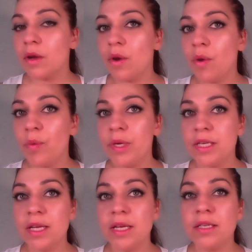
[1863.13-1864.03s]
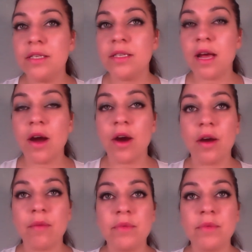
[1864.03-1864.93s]
We did
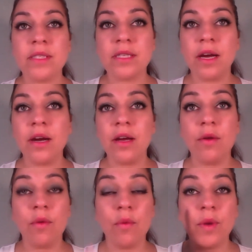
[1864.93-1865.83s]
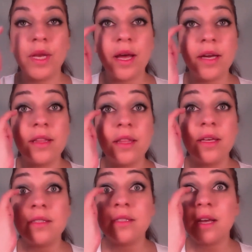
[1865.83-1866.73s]
our mascara, we lined the
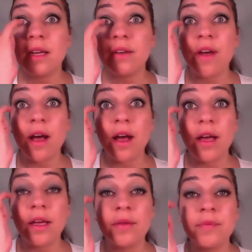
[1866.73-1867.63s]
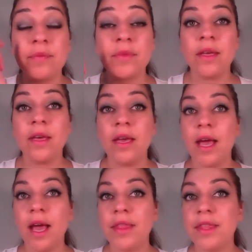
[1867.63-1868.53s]
inside of our eye,
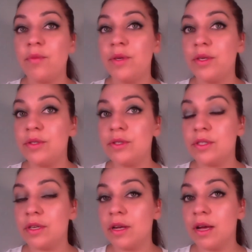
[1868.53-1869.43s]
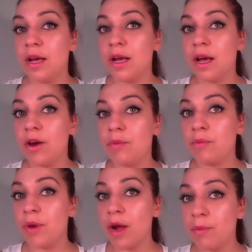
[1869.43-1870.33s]
and then we used our
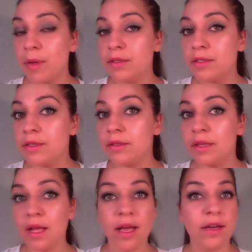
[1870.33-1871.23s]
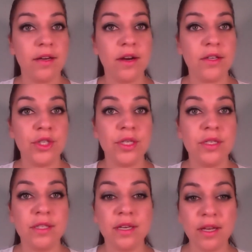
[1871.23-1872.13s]
brow pencil and our
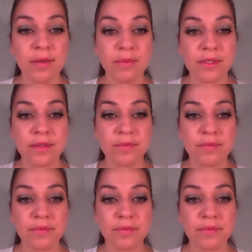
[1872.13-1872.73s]
cheeks and our lips.